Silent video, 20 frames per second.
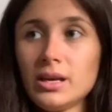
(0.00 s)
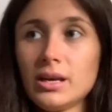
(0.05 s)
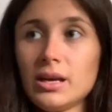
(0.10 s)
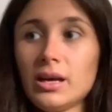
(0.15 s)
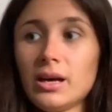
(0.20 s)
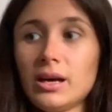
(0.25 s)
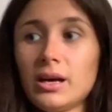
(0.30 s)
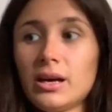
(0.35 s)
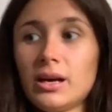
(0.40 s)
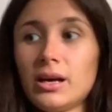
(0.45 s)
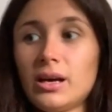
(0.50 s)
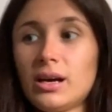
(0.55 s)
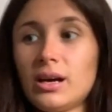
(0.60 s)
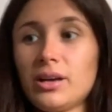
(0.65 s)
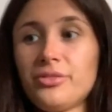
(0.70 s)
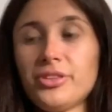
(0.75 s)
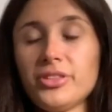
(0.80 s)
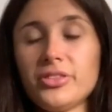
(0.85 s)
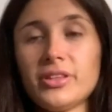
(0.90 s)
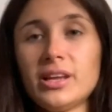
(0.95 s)
Uh, I
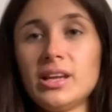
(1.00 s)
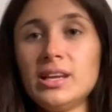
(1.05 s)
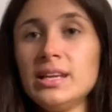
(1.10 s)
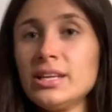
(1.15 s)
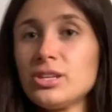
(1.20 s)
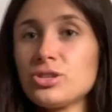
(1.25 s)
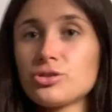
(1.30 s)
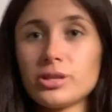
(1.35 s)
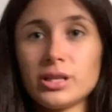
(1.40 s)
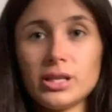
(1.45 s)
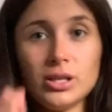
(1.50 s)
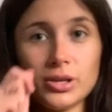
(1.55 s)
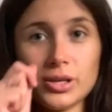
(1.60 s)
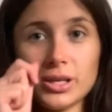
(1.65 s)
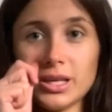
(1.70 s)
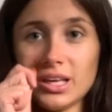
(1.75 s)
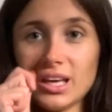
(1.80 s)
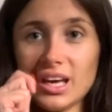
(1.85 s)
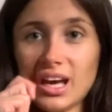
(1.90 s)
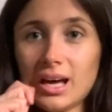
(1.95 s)
think they're literally
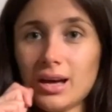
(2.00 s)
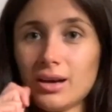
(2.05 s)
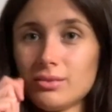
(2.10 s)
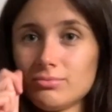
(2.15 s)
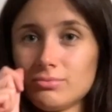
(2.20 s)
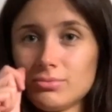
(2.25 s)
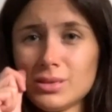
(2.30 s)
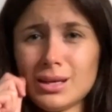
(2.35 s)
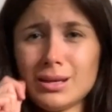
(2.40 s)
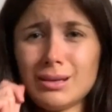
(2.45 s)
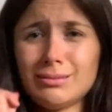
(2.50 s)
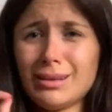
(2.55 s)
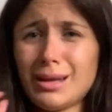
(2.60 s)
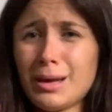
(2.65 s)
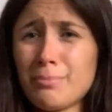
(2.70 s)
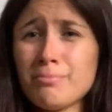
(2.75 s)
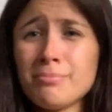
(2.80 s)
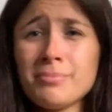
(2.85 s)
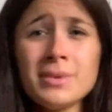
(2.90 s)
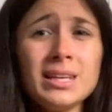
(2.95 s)
looking at a
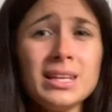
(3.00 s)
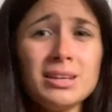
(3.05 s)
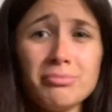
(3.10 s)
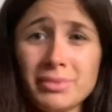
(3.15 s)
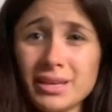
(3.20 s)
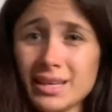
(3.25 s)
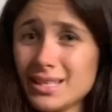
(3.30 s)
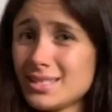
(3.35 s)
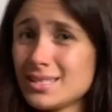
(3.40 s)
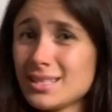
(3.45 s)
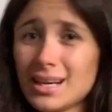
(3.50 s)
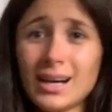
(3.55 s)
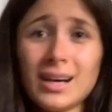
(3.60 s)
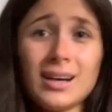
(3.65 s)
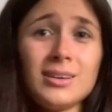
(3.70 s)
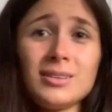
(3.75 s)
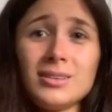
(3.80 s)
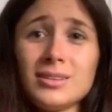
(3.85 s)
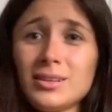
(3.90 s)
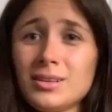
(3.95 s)
millimetre
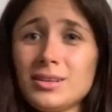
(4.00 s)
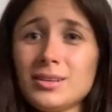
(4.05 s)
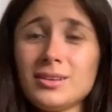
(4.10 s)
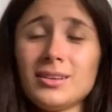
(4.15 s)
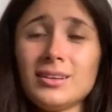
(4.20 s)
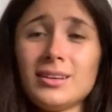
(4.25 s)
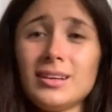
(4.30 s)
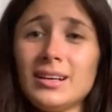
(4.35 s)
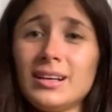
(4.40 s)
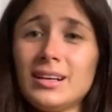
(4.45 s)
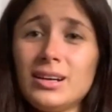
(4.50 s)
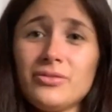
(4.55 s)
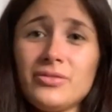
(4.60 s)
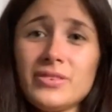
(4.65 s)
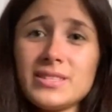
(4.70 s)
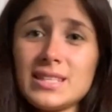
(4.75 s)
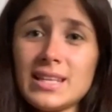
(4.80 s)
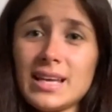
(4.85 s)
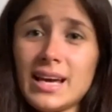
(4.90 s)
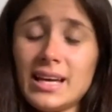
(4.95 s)
uh, of
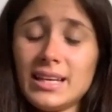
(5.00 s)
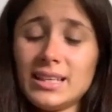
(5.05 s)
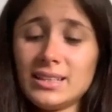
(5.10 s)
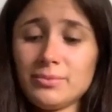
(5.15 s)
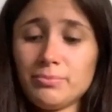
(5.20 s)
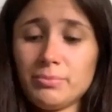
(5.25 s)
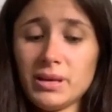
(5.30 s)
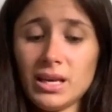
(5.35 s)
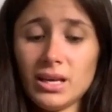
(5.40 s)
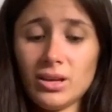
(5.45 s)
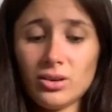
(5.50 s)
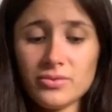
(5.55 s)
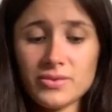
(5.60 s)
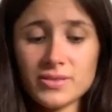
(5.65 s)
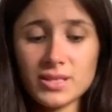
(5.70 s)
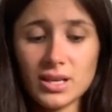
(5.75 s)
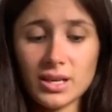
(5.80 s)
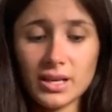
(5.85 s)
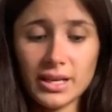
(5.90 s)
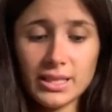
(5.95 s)
his leg being
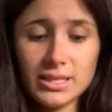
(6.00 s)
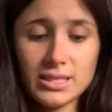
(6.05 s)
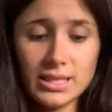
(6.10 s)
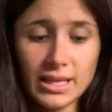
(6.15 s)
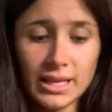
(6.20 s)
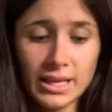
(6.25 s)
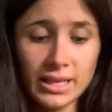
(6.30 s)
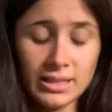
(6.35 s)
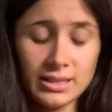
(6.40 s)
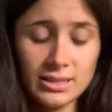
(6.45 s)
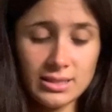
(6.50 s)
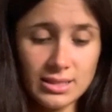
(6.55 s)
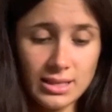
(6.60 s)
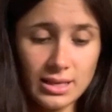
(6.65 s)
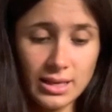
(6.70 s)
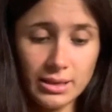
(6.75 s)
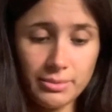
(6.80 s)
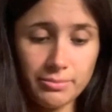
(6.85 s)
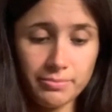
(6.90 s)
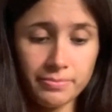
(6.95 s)
offside and
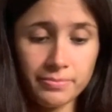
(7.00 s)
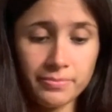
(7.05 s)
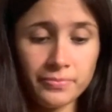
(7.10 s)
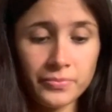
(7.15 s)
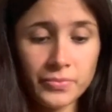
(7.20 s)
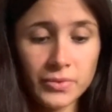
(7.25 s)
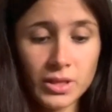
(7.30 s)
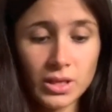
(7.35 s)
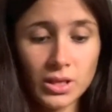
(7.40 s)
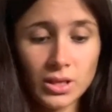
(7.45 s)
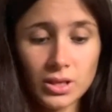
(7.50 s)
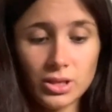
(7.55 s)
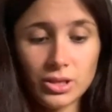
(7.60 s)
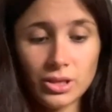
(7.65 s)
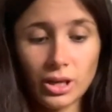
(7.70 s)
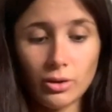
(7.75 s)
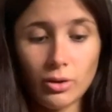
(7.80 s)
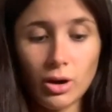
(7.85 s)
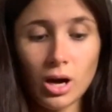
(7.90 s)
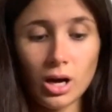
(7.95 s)
um, you
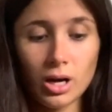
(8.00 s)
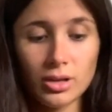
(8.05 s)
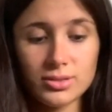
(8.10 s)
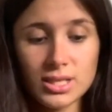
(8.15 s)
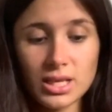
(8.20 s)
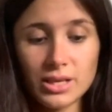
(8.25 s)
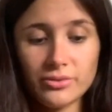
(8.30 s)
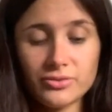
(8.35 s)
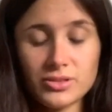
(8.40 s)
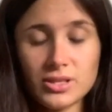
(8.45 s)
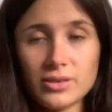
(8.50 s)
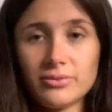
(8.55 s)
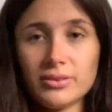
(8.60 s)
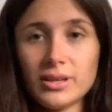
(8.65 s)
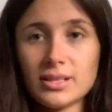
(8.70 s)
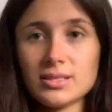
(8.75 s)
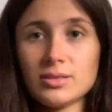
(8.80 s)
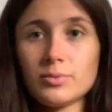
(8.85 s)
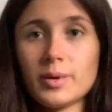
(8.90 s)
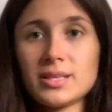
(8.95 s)
know, heart tough, tough
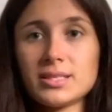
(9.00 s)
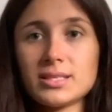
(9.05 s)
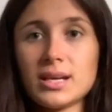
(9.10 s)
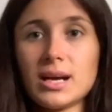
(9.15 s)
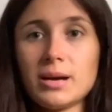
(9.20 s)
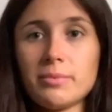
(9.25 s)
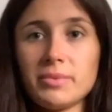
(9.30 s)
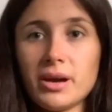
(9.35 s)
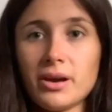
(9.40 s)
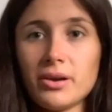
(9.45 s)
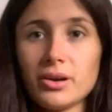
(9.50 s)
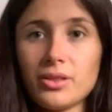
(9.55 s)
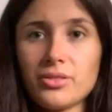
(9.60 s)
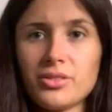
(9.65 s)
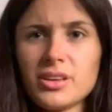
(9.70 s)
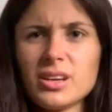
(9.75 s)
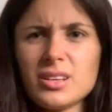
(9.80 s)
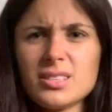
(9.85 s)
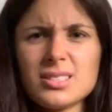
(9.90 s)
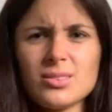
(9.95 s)
luck to West Ham there. And I
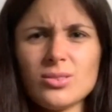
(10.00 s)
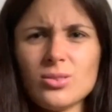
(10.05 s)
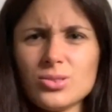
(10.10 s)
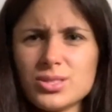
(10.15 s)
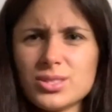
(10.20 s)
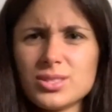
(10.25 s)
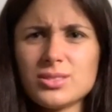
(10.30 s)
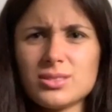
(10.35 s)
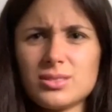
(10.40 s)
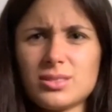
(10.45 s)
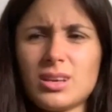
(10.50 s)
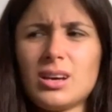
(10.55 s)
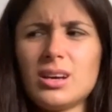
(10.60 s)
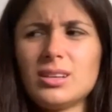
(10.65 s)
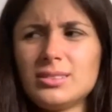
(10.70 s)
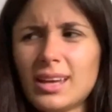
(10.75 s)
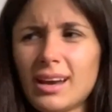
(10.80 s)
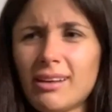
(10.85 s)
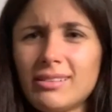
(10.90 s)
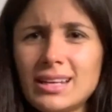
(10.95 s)
think I saw,
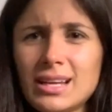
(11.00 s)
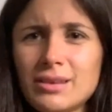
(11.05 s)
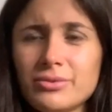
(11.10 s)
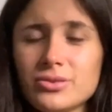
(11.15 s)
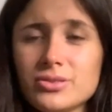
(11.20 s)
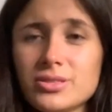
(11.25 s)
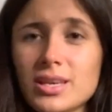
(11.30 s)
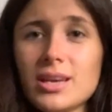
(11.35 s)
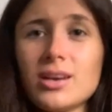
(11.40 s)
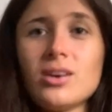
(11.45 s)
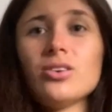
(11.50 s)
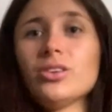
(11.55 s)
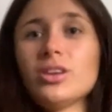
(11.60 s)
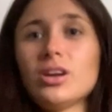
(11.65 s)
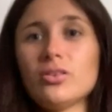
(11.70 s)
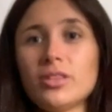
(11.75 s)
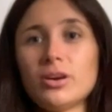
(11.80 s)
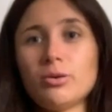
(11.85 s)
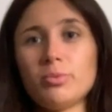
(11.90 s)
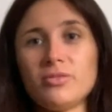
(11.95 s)
heard Gary Neville say, oh
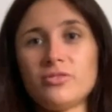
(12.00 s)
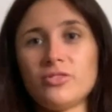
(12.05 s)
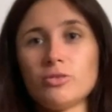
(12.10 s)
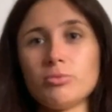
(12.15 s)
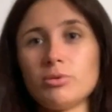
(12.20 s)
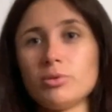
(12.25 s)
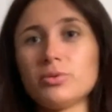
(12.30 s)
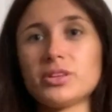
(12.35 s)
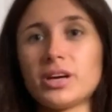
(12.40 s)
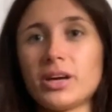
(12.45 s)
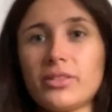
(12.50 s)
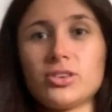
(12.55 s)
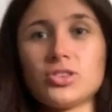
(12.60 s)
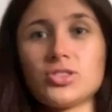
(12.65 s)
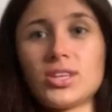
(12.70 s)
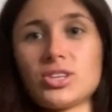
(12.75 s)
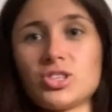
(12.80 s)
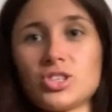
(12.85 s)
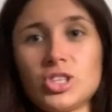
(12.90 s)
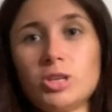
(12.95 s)
no, they'll be fuming with that. This,
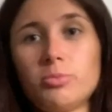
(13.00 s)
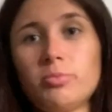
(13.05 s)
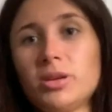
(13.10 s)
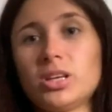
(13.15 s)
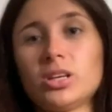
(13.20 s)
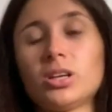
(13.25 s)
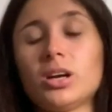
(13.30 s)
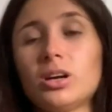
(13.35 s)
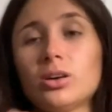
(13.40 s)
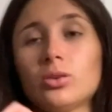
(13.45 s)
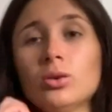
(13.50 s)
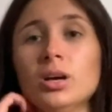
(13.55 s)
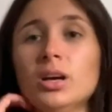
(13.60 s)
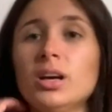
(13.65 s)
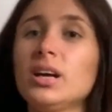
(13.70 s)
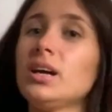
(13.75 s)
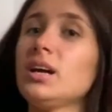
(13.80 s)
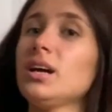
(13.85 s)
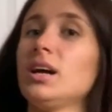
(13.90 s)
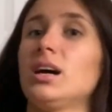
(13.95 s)
that should have been a goal.
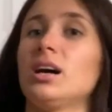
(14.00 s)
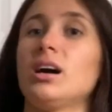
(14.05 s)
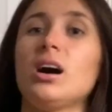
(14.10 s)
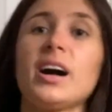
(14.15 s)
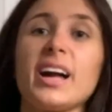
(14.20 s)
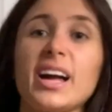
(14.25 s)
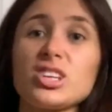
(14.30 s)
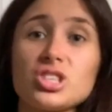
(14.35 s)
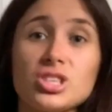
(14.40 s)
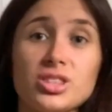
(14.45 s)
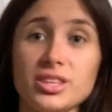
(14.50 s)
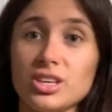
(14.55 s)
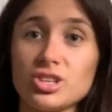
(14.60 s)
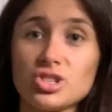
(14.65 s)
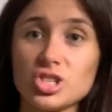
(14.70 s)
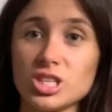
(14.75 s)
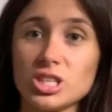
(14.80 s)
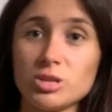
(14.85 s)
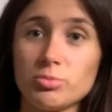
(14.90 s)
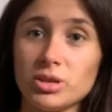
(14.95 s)
Uh, I actually think it
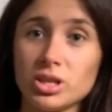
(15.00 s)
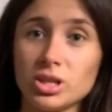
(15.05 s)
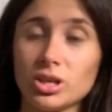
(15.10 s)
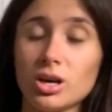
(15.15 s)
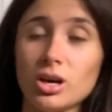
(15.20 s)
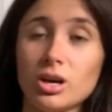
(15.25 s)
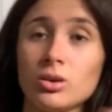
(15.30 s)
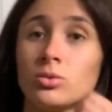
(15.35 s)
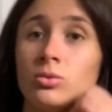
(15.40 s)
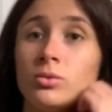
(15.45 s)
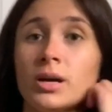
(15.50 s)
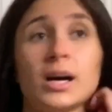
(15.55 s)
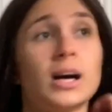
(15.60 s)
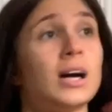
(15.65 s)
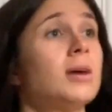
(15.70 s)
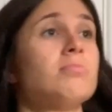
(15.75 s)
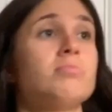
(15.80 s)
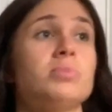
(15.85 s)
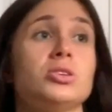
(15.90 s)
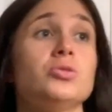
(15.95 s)
shouldn't have been a goal,
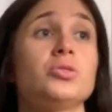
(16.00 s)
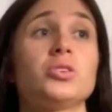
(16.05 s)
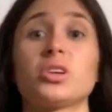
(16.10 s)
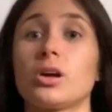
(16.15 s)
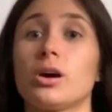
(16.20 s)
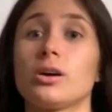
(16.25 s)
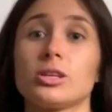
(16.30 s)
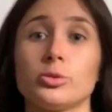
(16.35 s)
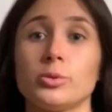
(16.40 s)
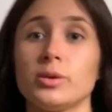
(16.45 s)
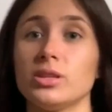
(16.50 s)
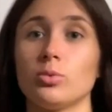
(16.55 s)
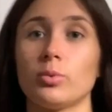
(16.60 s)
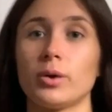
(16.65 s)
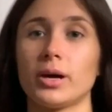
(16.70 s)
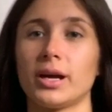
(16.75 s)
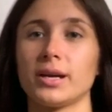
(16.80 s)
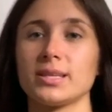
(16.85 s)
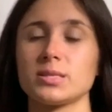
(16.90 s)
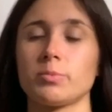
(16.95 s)
um, but you could argue either
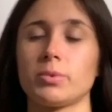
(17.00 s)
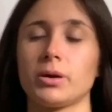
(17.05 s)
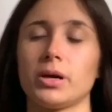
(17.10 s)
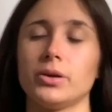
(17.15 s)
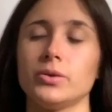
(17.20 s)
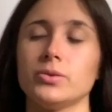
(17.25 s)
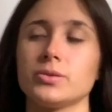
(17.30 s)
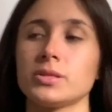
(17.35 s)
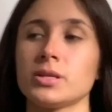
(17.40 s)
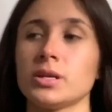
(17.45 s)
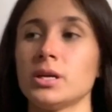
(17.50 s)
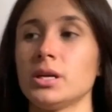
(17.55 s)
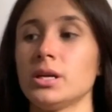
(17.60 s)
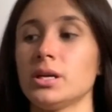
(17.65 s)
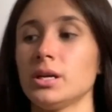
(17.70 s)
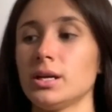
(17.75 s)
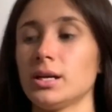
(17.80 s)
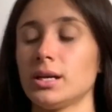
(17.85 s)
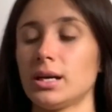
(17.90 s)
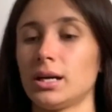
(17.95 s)
way, I suppose.
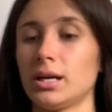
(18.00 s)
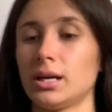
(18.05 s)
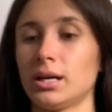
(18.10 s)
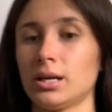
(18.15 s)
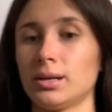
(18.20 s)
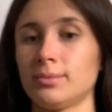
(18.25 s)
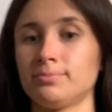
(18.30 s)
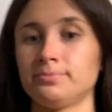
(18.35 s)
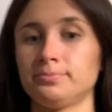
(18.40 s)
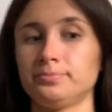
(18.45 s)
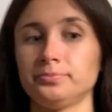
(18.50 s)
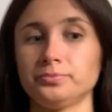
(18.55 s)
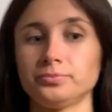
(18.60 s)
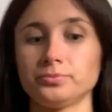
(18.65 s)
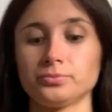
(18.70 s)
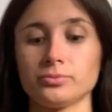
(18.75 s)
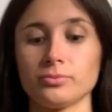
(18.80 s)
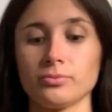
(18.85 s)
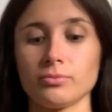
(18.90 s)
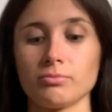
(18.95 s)
Um,
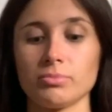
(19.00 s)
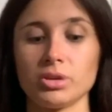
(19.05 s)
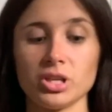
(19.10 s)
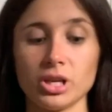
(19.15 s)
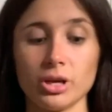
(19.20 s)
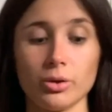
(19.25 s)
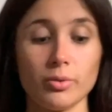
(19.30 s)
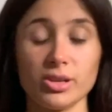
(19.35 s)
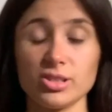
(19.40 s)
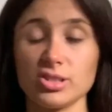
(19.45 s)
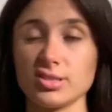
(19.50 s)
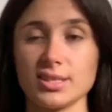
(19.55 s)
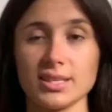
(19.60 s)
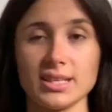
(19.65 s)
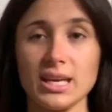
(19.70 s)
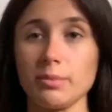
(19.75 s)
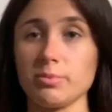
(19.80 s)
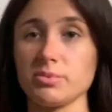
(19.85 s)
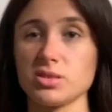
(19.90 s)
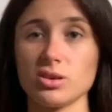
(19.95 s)
but, you know, I just think
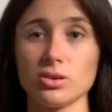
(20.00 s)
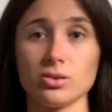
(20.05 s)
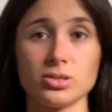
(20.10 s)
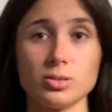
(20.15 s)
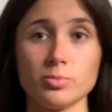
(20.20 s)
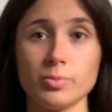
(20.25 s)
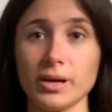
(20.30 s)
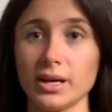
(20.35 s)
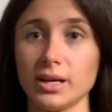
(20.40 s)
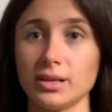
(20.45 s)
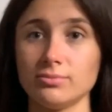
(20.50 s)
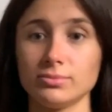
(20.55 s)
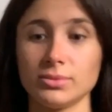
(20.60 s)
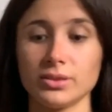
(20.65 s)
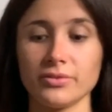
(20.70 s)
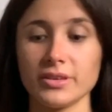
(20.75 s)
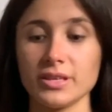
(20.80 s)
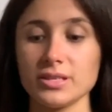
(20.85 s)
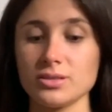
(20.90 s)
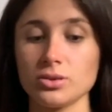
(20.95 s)
Kepa's got to do better. I
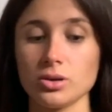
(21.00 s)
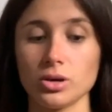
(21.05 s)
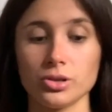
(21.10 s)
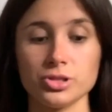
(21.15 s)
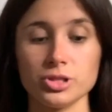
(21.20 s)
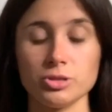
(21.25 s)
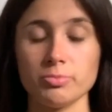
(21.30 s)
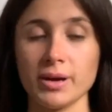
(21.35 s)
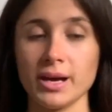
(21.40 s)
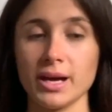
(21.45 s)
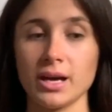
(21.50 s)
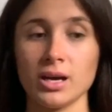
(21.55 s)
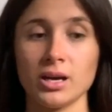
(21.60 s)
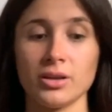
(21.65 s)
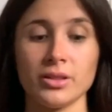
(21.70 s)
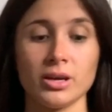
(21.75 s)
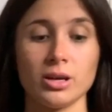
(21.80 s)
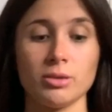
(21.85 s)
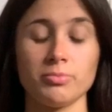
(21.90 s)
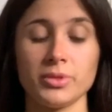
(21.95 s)
think he's got to do better.
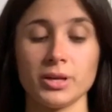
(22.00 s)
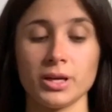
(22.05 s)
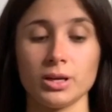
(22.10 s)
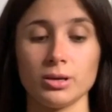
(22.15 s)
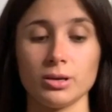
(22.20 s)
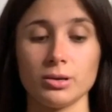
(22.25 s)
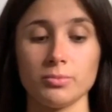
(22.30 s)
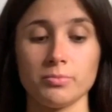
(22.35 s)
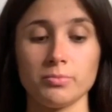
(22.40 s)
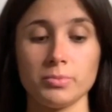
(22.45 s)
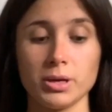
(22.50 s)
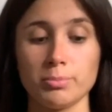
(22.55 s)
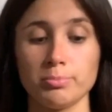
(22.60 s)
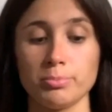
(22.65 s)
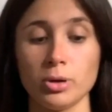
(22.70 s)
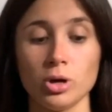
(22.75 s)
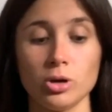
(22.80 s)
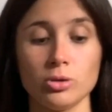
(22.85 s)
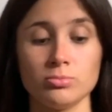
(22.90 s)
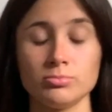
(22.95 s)
They're, they're a
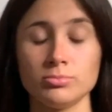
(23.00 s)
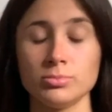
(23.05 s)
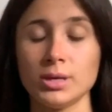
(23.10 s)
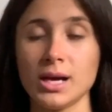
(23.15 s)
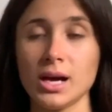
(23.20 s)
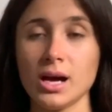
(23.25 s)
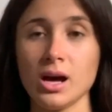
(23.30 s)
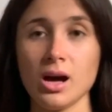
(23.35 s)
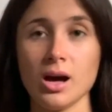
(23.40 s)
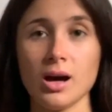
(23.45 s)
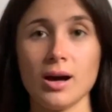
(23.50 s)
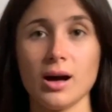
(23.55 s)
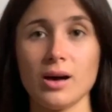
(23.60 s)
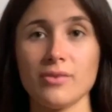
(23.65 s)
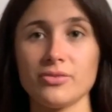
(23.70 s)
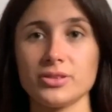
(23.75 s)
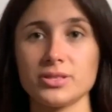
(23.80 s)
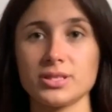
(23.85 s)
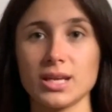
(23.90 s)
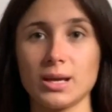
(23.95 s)
bottom half
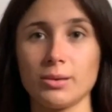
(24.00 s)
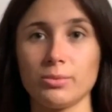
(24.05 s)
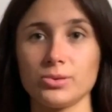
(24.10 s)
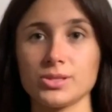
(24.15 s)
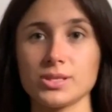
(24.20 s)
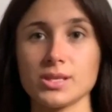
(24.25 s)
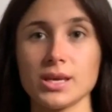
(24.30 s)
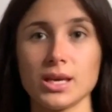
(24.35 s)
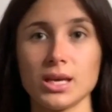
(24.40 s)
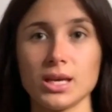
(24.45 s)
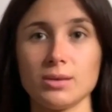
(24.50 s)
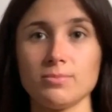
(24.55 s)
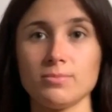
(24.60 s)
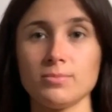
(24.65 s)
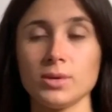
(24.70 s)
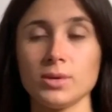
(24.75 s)
of the table team.